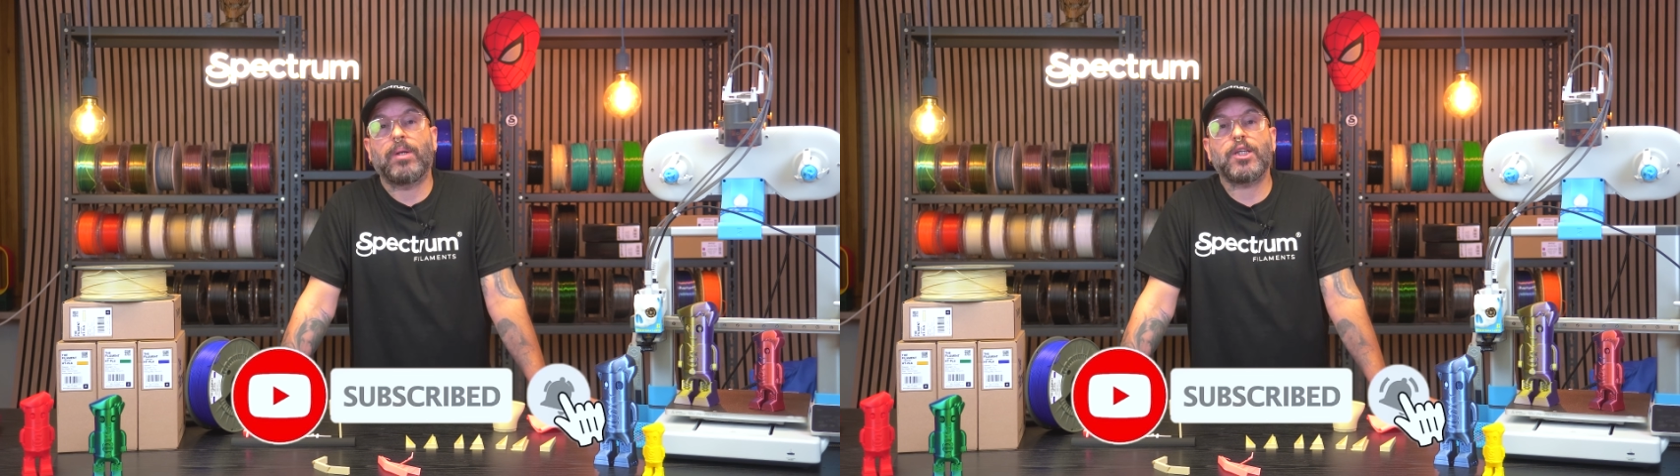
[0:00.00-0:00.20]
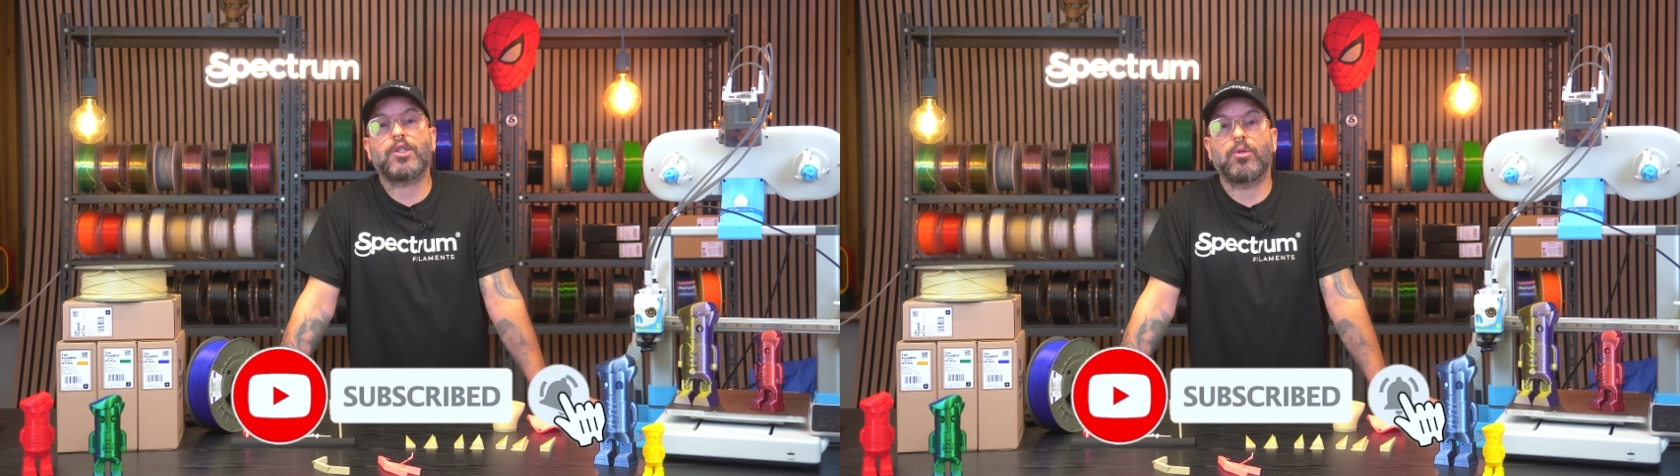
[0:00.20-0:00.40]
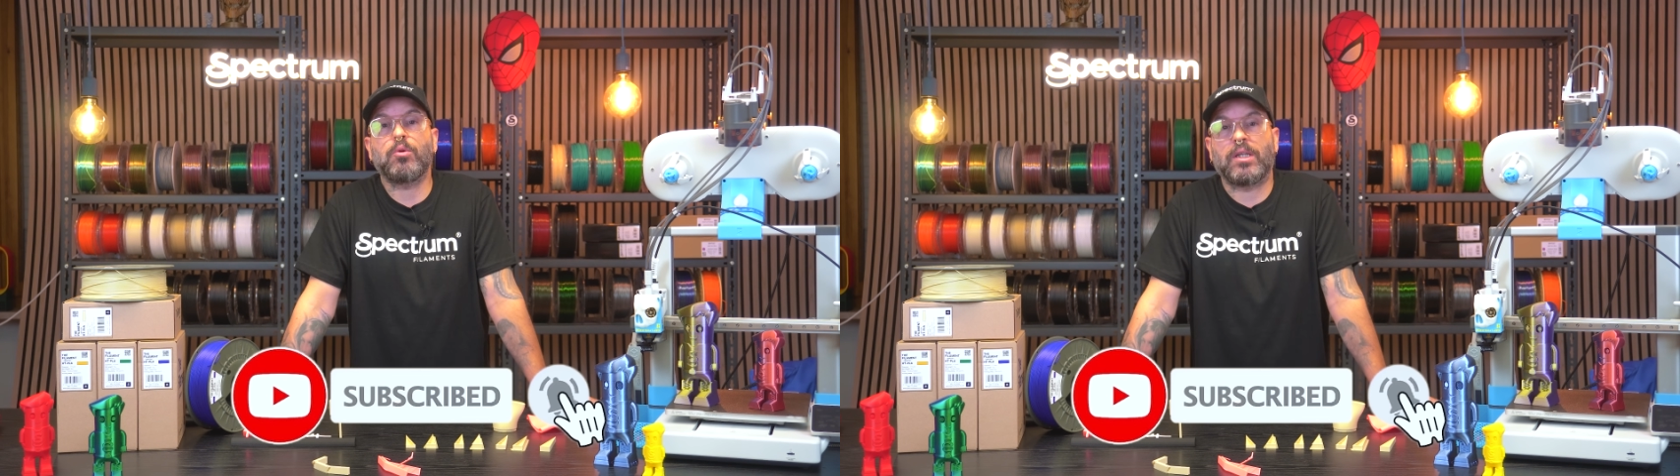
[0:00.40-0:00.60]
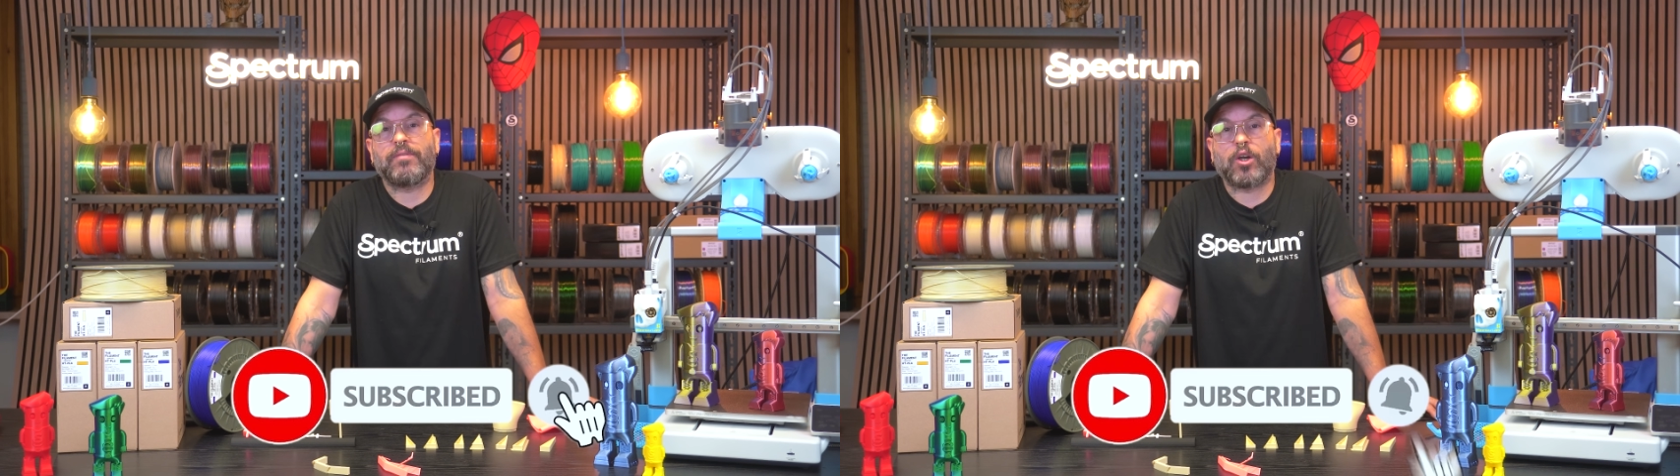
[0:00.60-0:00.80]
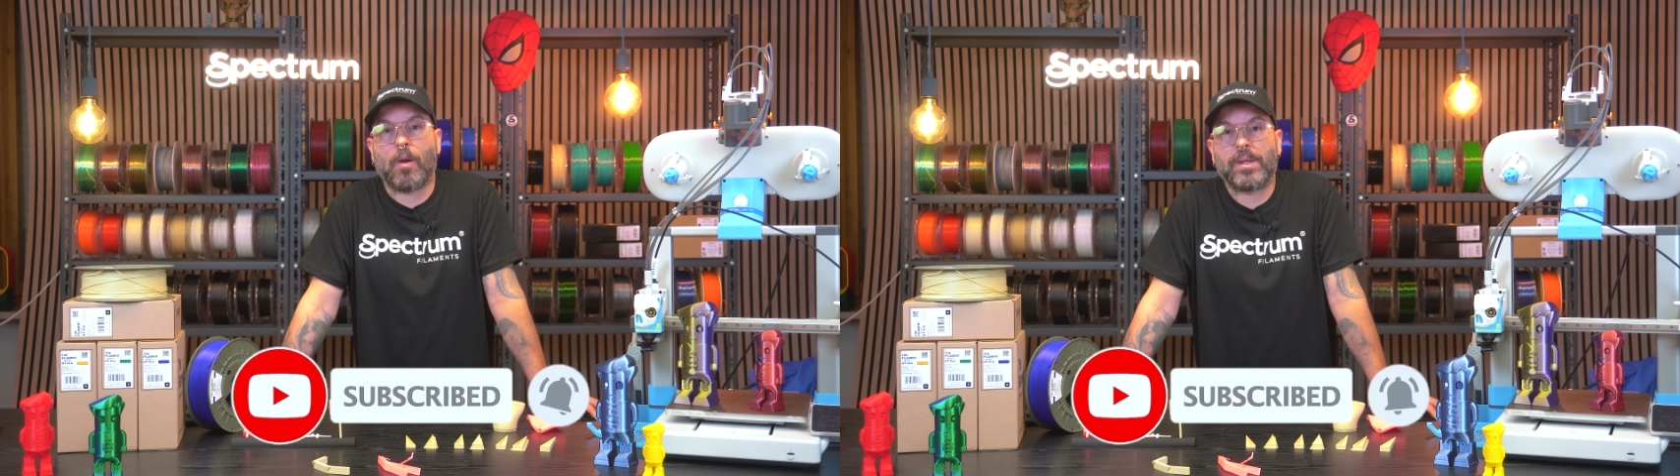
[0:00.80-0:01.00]
please do leave
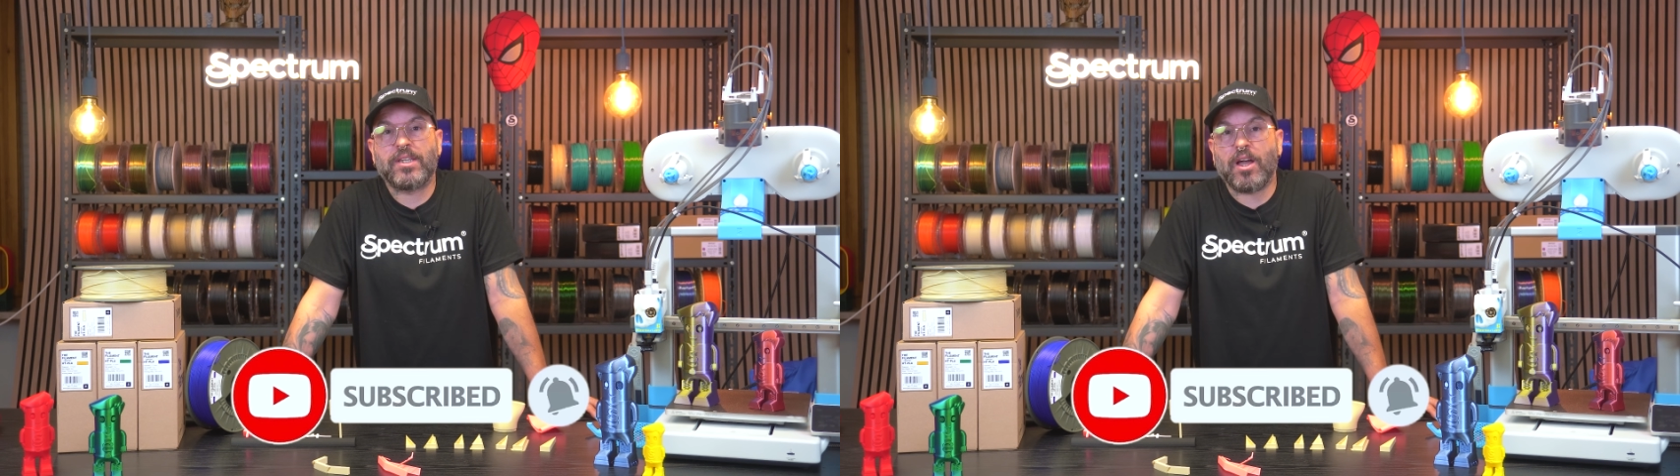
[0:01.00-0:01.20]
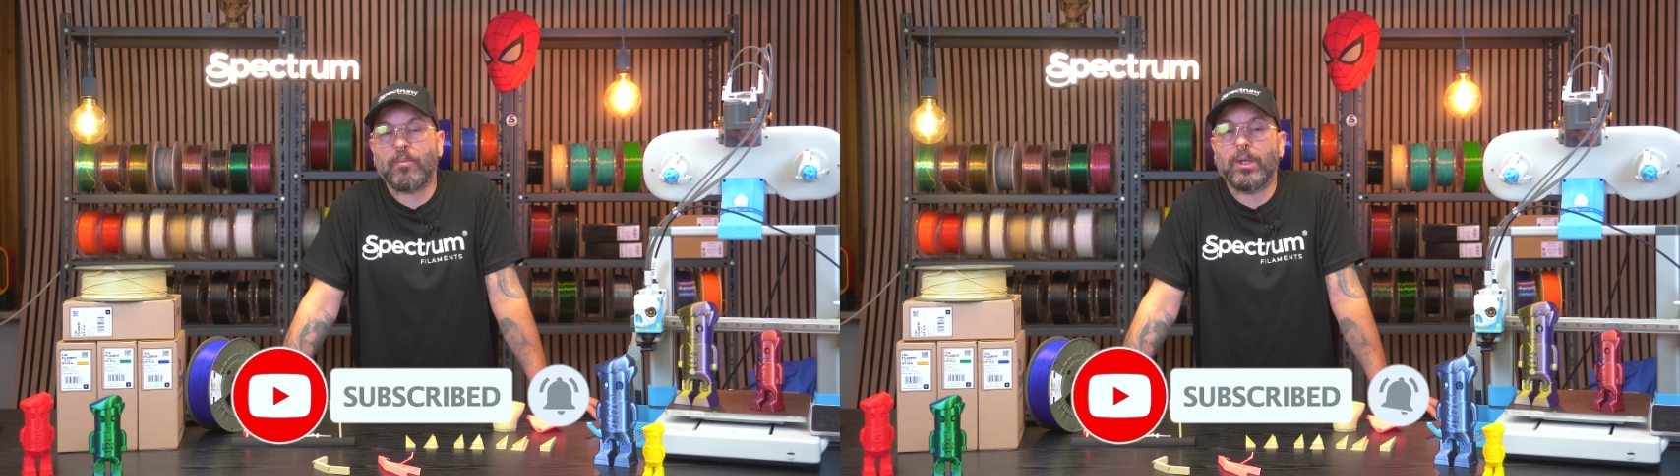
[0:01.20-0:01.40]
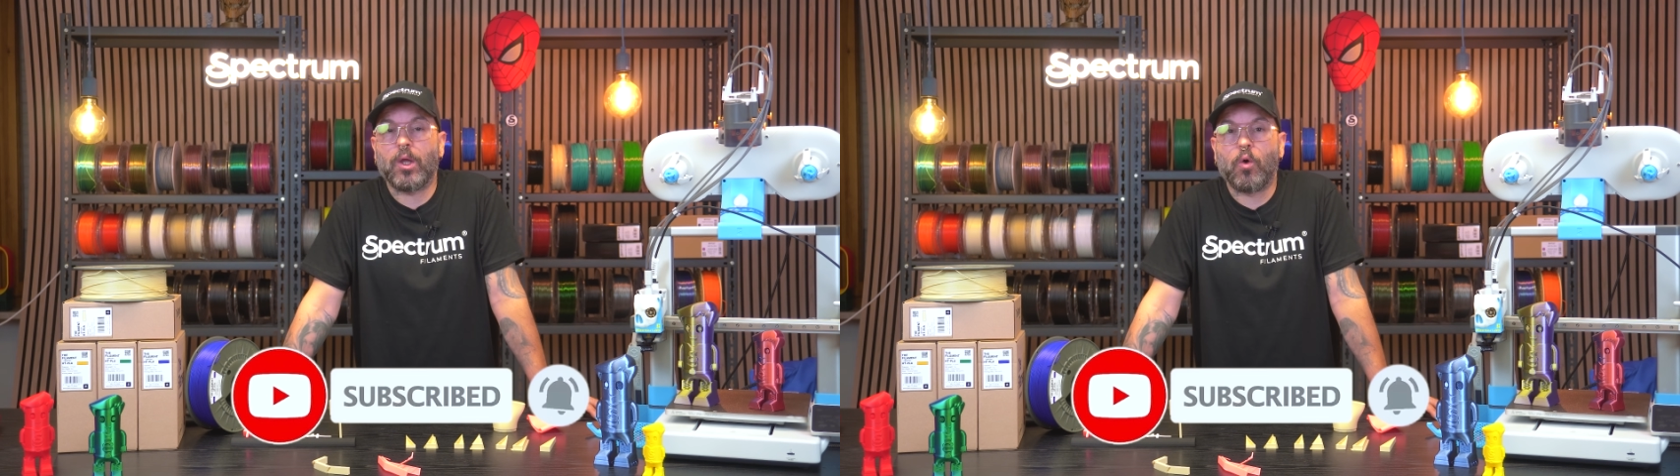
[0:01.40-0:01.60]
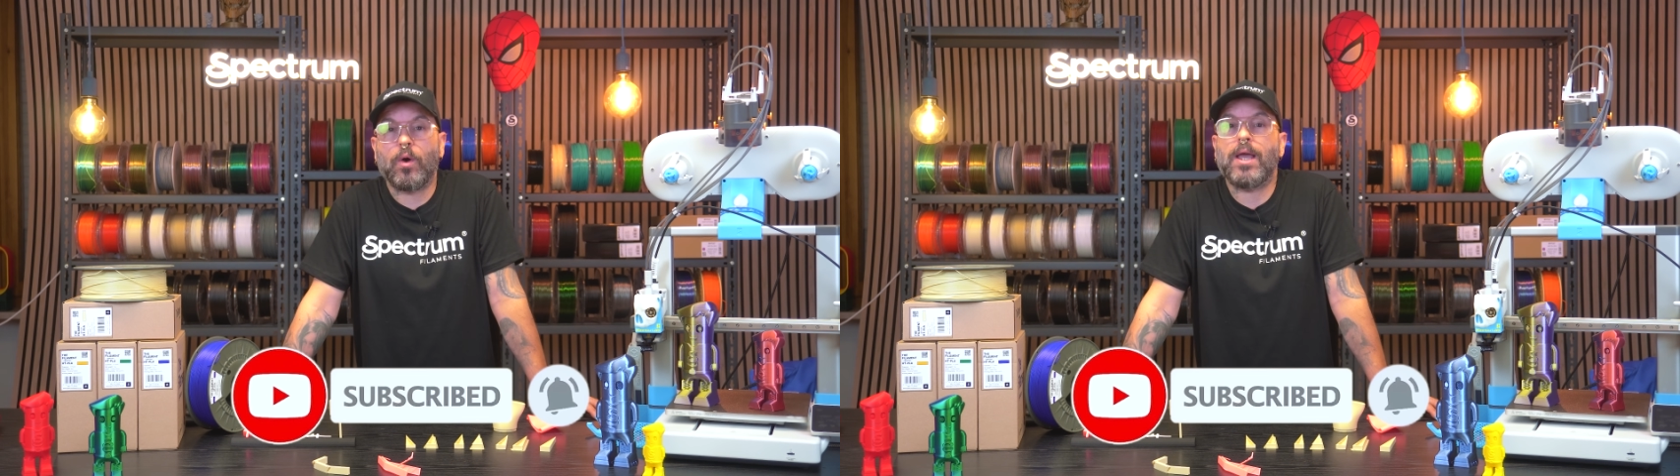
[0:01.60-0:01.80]
a comment down below